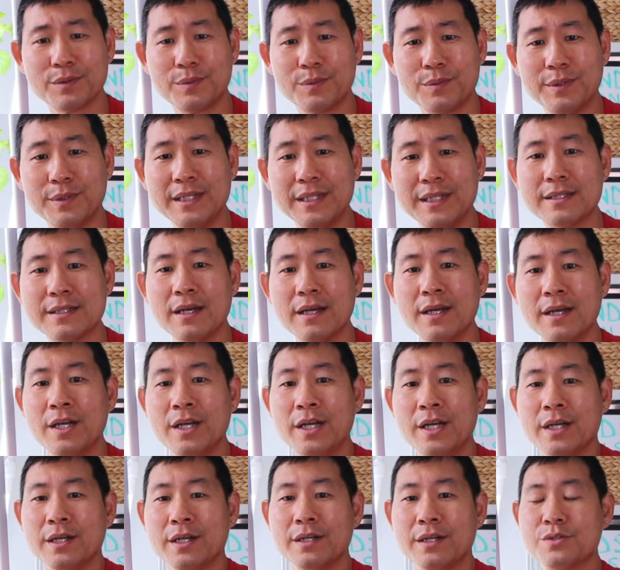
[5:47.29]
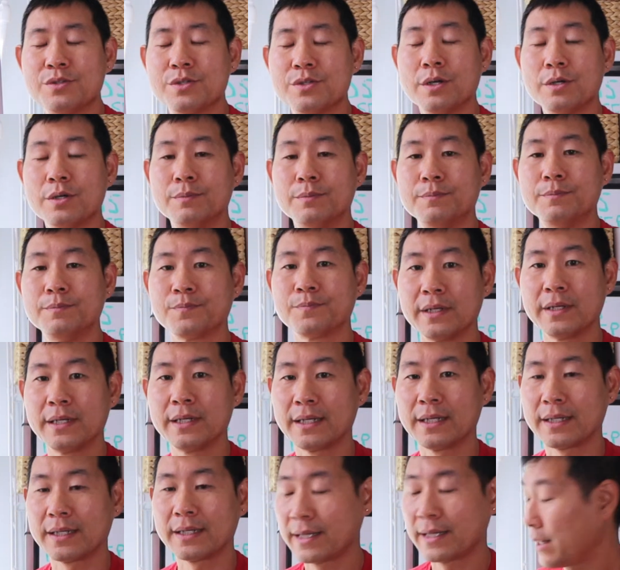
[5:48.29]
And so it can't grow
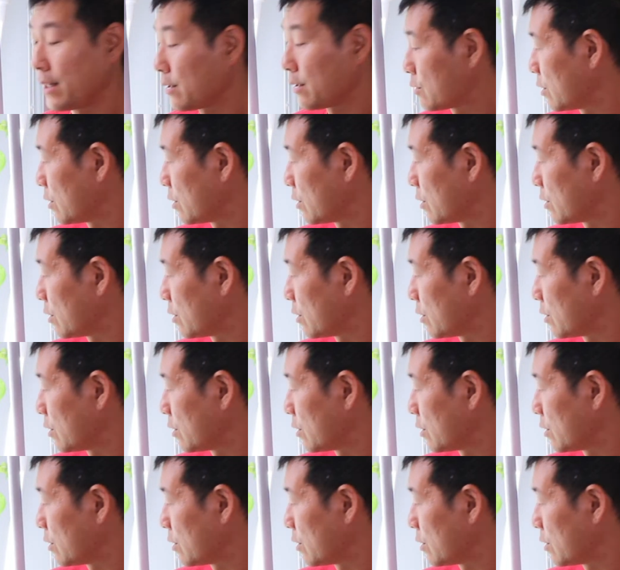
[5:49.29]
weeds.